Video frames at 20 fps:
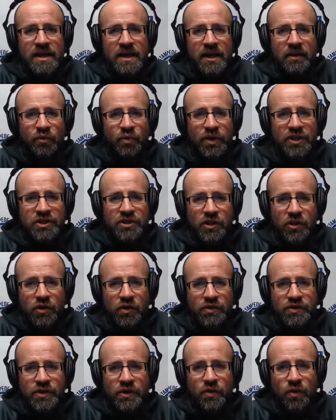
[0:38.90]
in which the
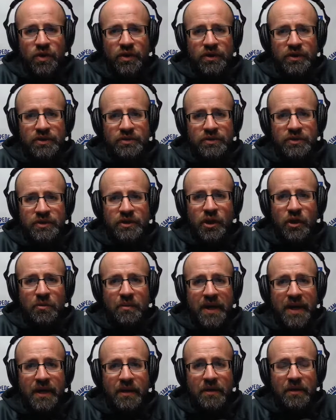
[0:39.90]
Colts are going to,
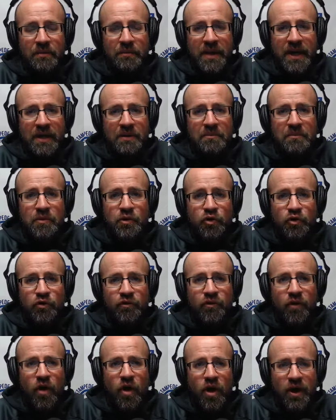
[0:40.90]
make a
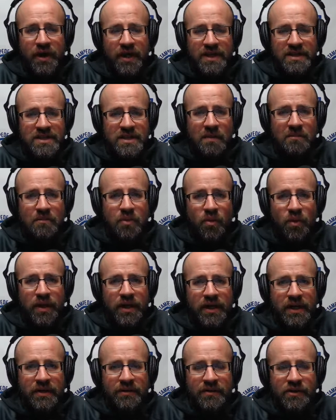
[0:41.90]
move on at some
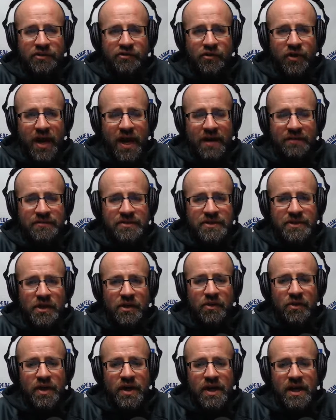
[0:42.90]
point in the draft.
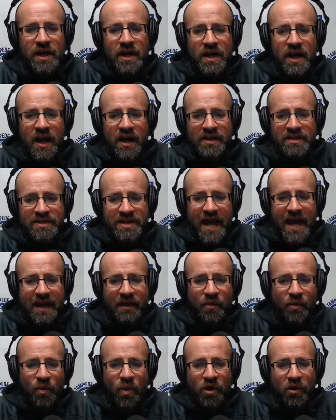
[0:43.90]
So, Zach,
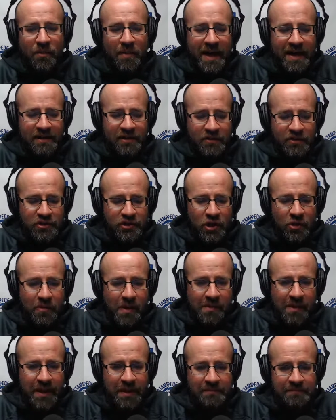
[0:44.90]
welcome back to the show, my
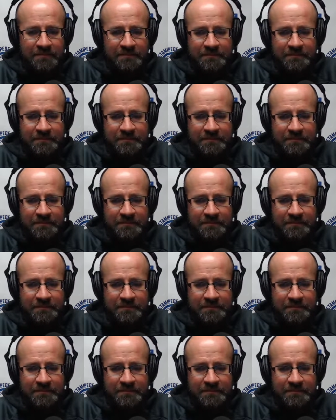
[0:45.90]
man.